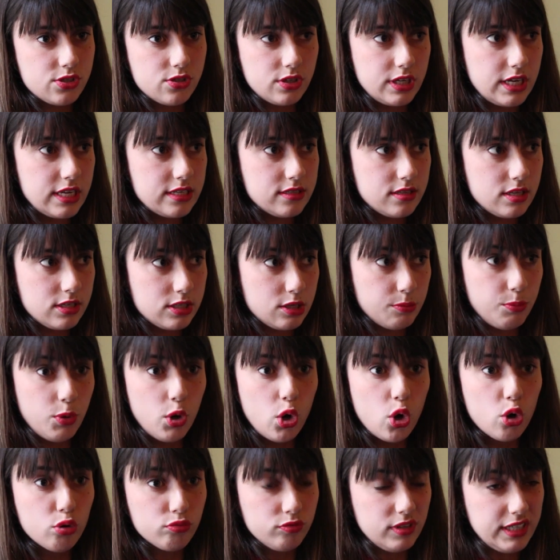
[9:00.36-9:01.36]
studies, the
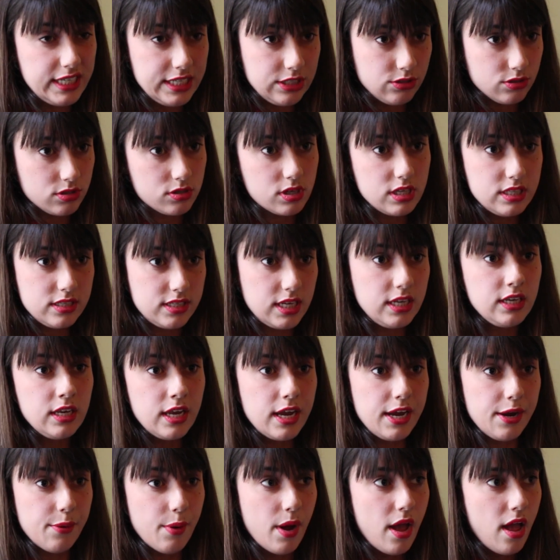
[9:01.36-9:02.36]
support really does
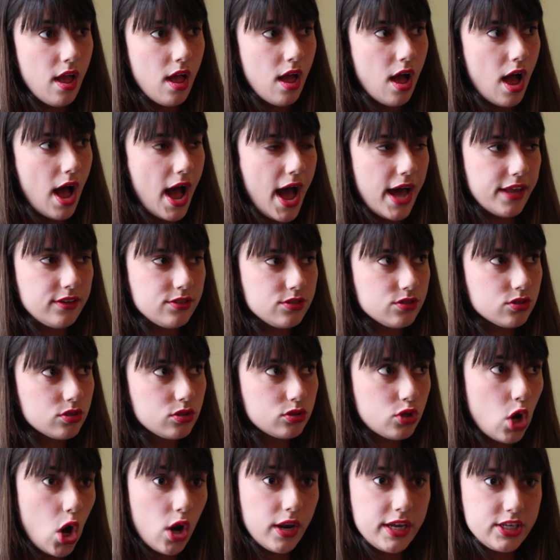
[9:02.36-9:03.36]
continue, and
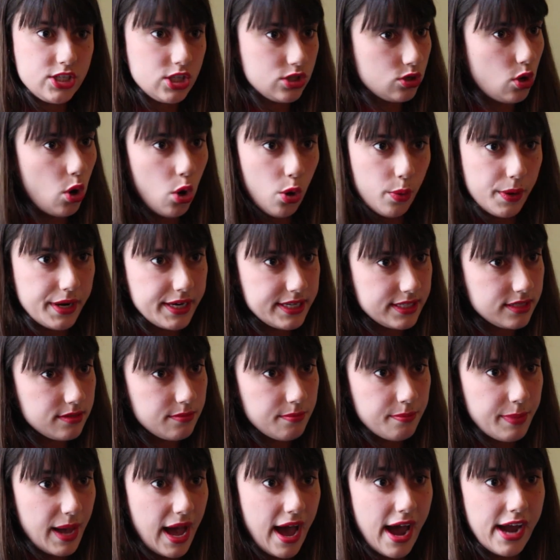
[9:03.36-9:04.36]
college is always
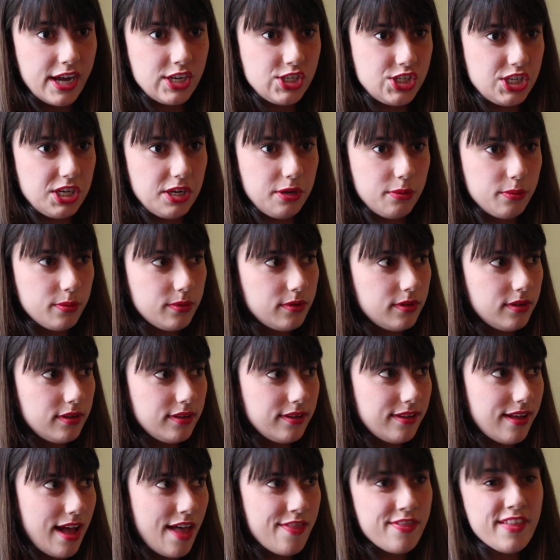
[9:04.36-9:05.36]
behind you,
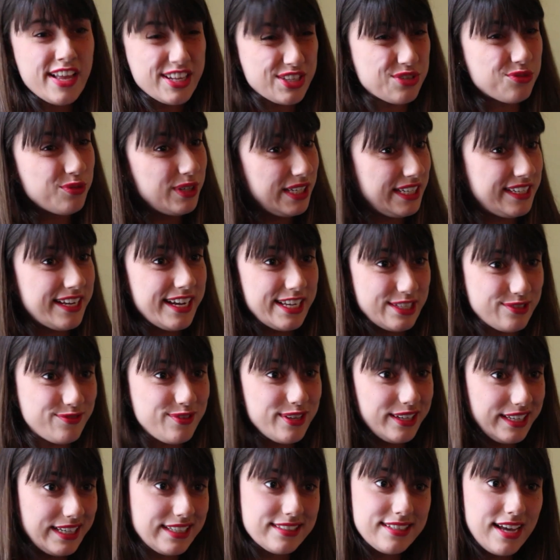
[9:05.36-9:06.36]
and that's a really nice
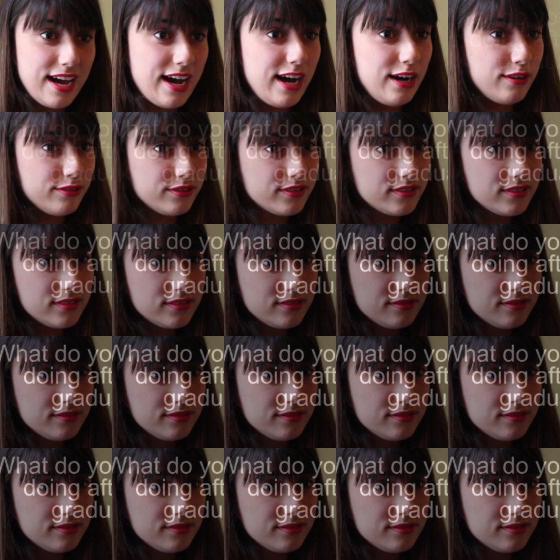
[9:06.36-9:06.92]
feeling to have.